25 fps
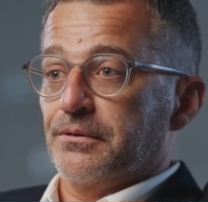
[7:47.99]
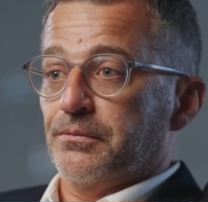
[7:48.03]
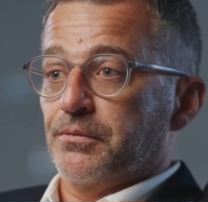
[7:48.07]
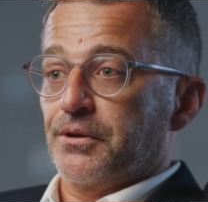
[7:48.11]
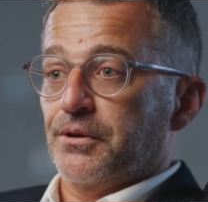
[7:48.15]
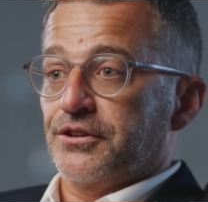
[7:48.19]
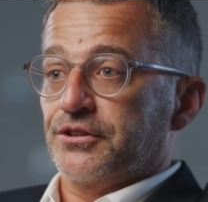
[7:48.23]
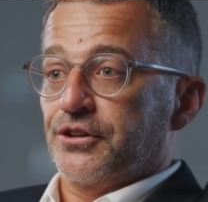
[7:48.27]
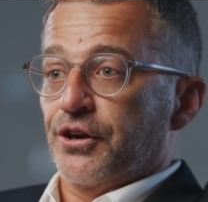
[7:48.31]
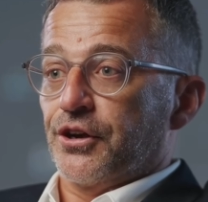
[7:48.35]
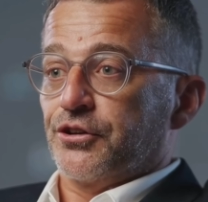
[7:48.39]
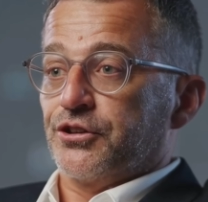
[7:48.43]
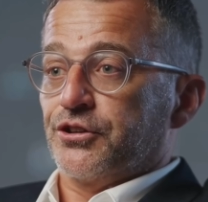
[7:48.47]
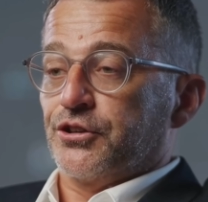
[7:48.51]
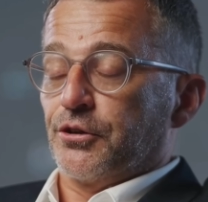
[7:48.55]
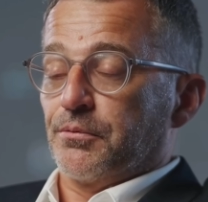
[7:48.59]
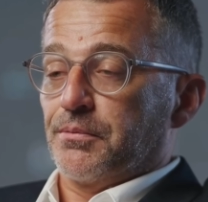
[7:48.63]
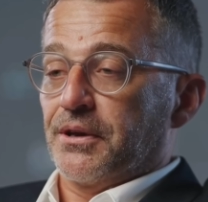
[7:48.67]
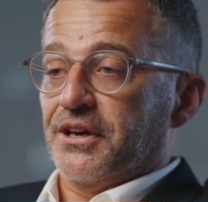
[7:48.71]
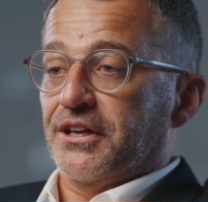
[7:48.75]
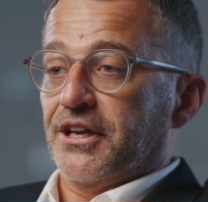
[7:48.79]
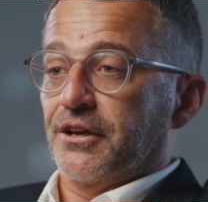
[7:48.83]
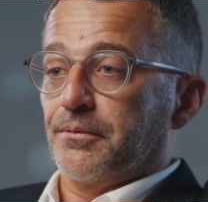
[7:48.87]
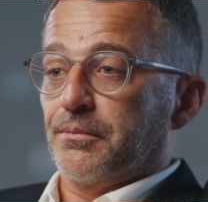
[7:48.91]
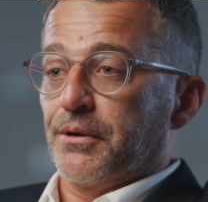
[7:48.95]
with social
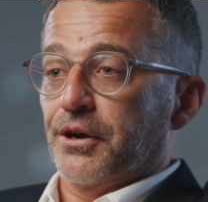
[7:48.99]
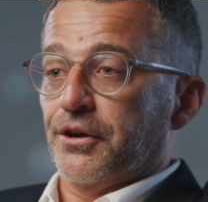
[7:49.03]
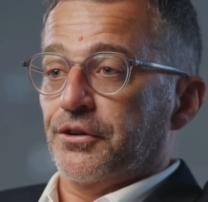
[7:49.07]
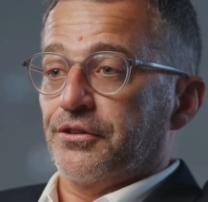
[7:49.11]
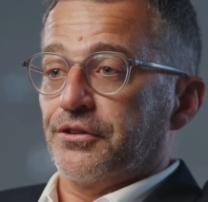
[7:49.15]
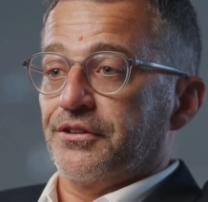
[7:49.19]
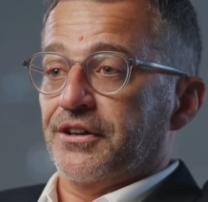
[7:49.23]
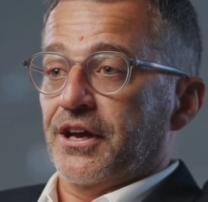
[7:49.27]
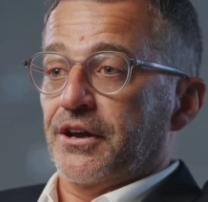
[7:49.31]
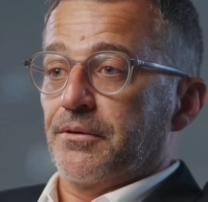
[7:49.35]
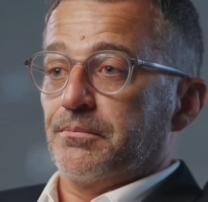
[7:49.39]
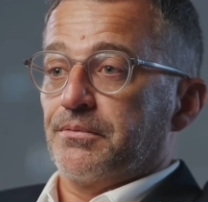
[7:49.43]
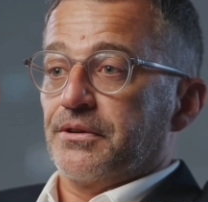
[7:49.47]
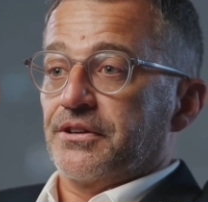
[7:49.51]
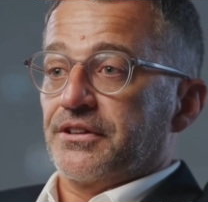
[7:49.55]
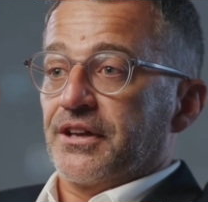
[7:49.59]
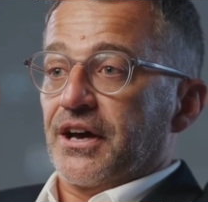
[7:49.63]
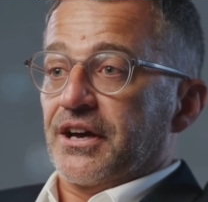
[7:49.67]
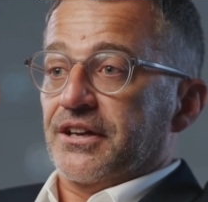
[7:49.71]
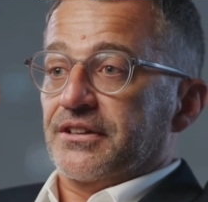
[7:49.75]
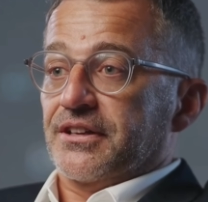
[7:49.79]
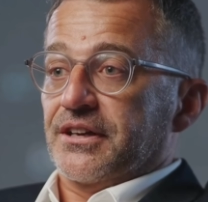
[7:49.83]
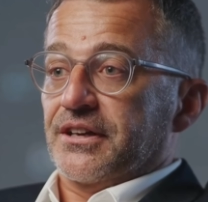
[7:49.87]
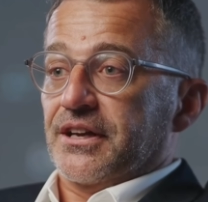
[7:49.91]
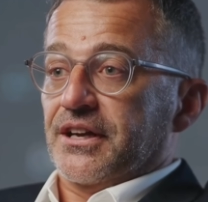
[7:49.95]
media posts
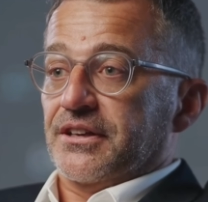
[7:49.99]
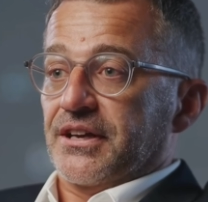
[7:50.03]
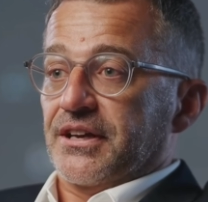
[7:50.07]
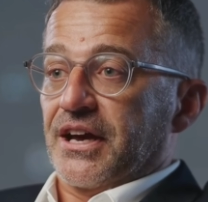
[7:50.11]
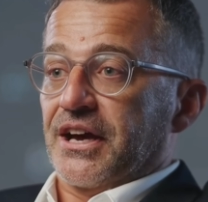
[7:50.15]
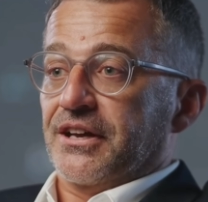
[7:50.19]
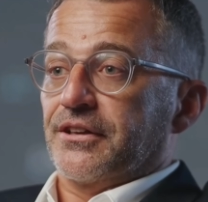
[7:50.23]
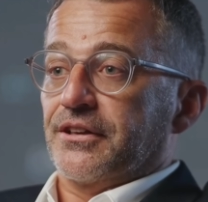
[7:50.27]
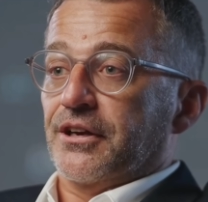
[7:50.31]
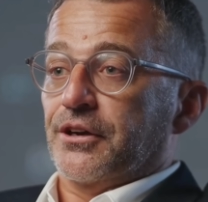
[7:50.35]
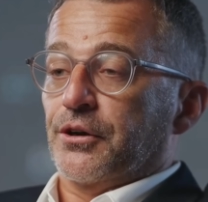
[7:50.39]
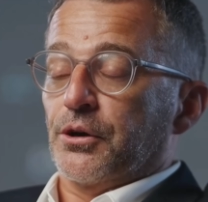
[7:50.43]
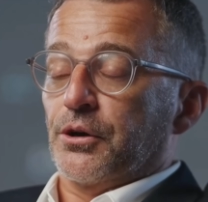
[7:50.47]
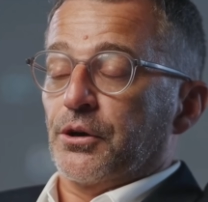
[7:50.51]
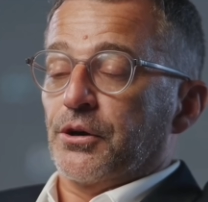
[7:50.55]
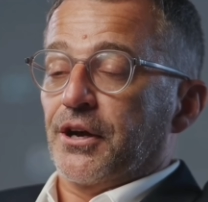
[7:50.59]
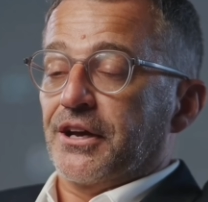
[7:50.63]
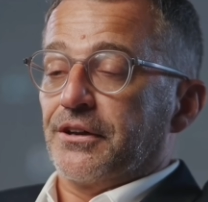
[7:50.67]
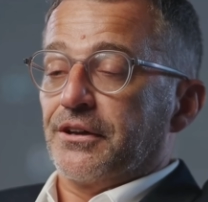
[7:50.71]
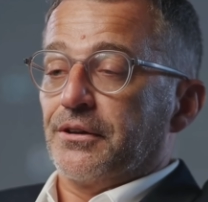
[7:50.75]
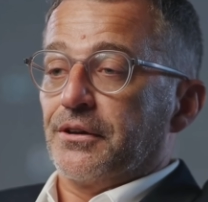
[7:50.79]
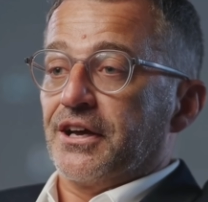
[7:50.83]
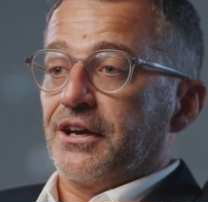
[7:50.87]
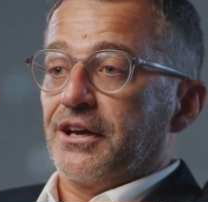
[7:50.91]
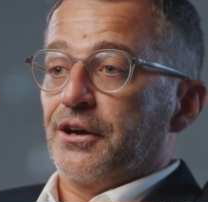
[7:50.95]
emphasizing its ethical
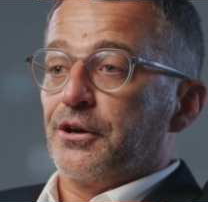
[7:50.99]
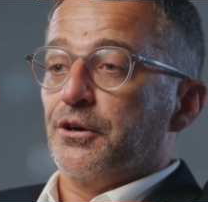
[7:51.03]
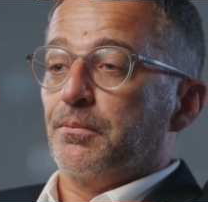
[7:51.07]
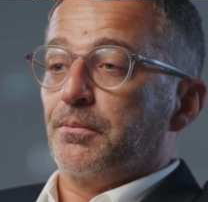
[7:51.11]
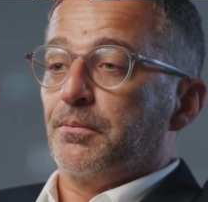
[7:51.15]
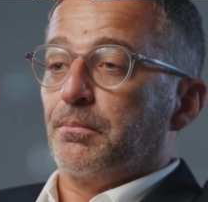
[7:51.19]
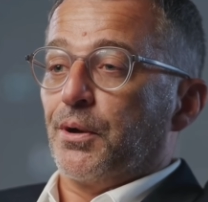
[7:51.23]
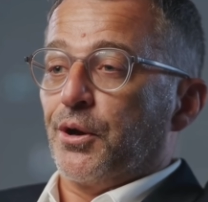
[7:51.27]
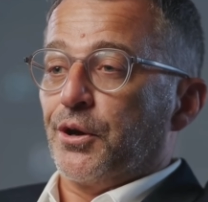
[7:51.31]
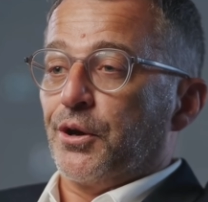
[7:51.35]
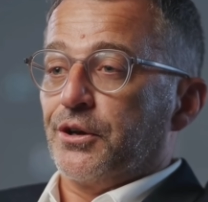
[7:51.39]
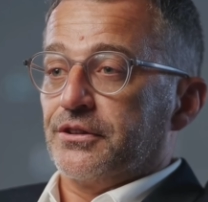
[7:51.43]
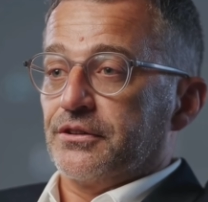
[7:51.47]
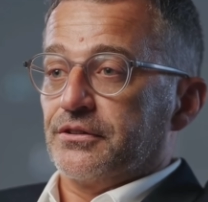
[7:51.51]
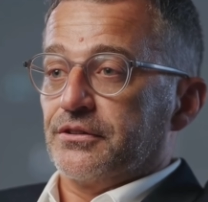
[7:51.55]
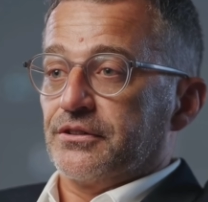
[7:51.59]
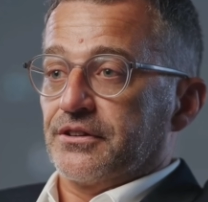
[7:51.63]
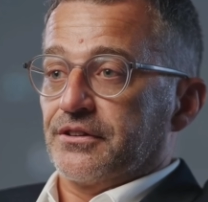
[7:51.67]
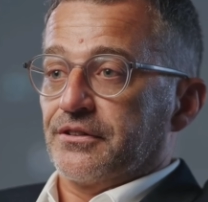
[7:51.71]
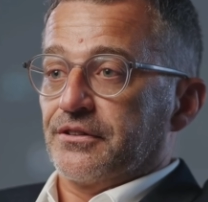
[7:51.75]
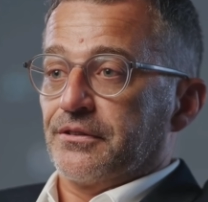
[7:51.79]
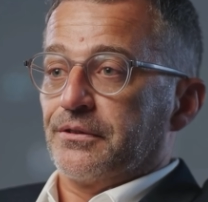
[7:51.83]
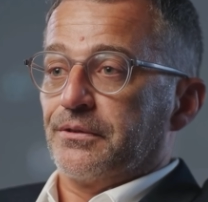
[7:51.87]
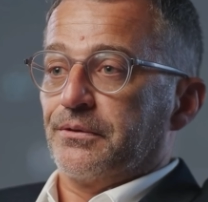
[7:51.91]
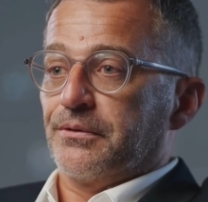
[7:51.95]
and legal
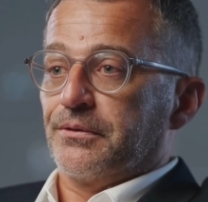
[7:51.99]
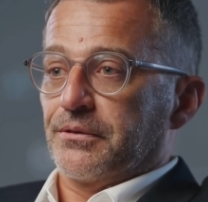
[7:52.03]
importance.